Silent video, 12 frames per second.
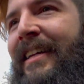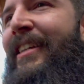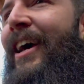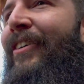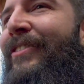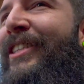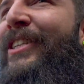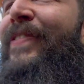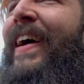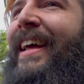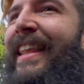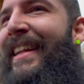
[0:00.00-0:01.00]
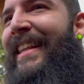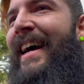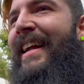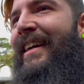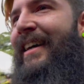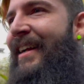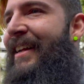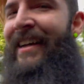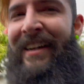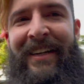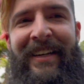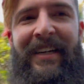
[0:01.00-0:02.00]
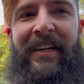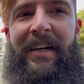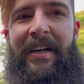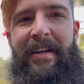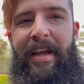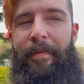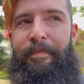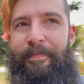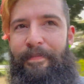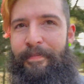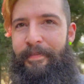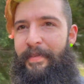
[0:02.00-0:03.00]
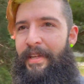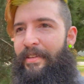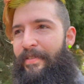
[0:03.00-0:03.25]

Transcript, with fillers: Don't spray like that, God. Okay, let's